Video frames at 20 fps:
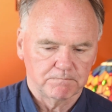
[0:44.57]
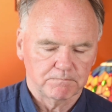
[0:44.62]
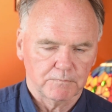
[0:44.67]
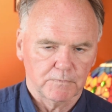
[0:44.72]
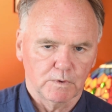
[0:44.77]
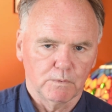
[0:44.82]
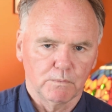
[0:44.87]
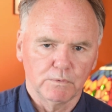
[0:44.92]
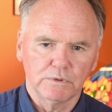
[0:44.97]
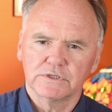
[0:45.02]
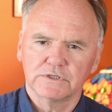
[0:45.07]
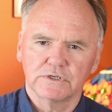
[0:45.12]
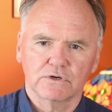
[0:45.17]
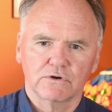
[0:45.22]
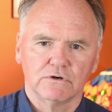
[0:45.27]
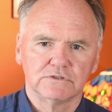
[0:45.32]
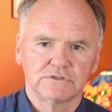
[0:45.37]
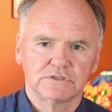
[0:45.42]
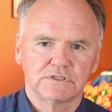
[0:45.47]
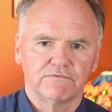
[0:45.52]
Now, what does the
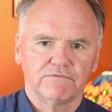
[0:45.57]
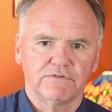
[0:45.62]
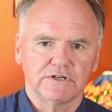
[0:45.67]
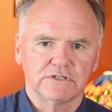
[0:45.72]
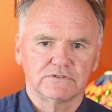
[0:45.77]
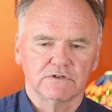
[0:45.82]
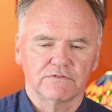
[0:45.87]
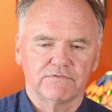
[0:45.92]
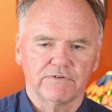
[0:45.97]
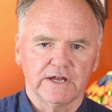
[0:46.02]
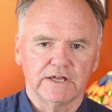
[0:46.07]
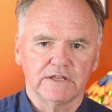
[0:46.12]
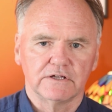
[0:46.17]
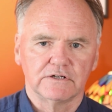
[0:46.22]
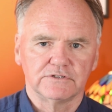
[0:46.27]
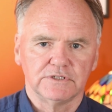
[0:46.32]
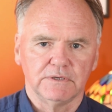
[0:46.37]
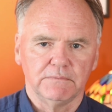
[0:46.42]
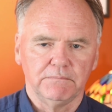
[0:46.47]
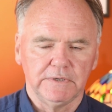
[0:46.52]
conservation of
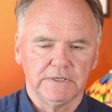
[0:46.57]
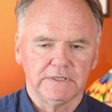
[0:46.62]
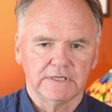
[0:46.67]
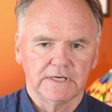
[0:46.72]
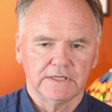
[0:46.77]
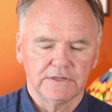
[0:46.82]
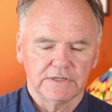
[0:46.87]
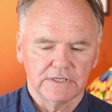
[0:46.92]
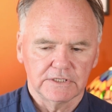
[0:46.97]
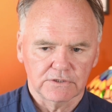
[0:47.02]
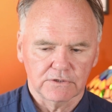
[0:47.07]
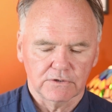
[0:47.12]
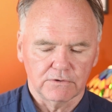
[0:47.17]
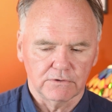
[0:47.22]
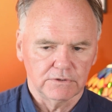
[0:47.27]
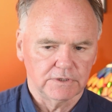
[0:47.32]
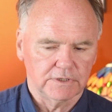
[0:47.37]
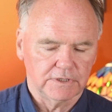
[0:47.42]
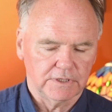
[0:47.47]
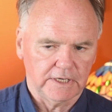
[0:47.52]
energy mean in this
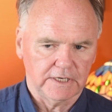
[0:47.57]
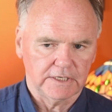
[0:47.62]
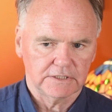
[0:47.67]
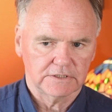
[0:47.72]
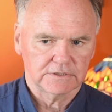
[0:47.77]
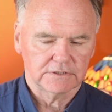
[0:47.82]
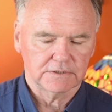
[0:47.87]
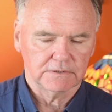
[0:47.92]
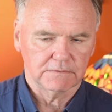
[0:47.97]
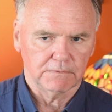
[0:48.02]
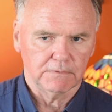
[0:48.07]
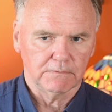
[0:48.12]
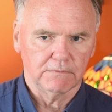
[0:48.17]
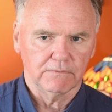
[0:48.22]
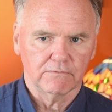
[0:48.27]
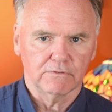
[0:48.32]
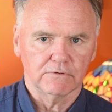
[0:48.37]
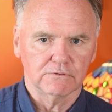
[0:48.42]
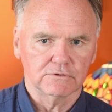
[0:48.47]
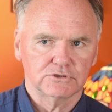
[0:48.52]
context? Well,
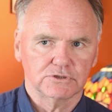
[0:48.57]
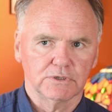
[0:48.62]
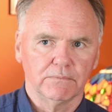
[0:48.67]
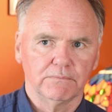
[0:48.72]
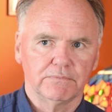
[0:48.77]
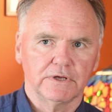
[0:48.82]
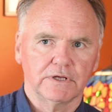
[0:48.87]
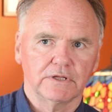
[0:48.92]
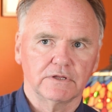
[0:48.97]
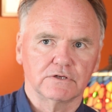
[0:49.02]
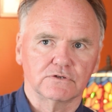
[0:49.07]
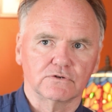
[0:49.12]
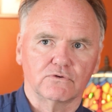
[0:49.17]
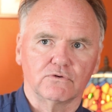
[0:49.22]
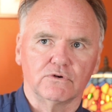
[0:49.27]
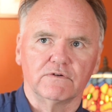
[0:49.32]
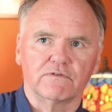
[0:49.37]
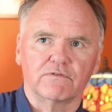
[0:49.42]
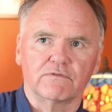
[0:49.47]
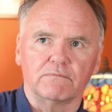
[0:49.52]
we've got something that is
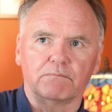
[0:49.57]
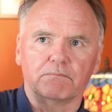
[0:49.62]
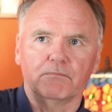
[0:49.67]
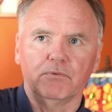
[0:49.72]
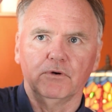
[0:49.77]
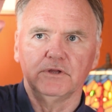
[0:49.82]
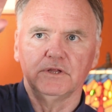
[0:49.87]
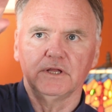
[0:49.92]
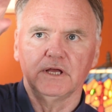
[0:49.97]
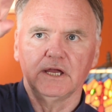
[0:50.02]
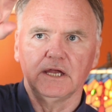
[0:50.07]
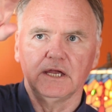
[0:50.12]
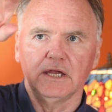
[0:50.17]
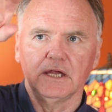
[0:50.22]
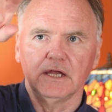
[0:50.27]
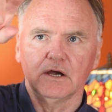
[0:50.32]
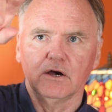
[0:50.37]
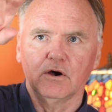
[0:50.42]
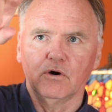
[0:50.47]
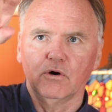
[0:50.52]
going from point
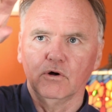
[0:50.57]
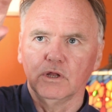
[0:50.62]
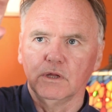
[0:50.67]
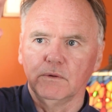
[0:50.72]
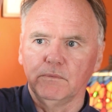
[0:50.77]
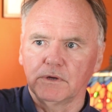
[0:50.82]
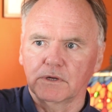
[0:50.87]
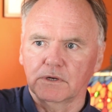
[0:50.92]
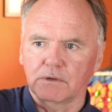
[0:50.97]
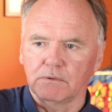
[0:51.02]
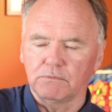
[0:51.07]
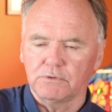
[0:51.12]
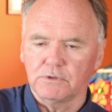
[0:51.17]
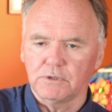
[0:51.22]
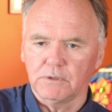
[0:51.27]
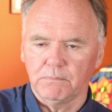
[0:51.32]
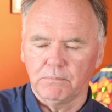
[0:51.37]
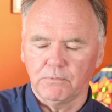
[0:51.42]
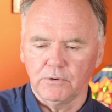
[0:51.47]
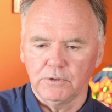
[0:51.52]
A all the way around
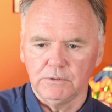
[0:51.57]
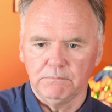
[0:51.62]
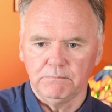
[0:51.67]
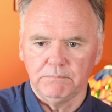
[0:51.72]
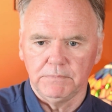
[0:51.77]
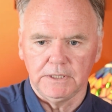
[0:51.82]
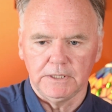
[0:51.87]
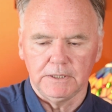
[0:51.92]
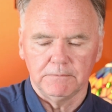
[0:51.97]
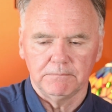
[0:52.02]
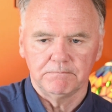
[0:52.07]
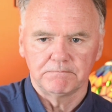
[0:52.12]
to point B.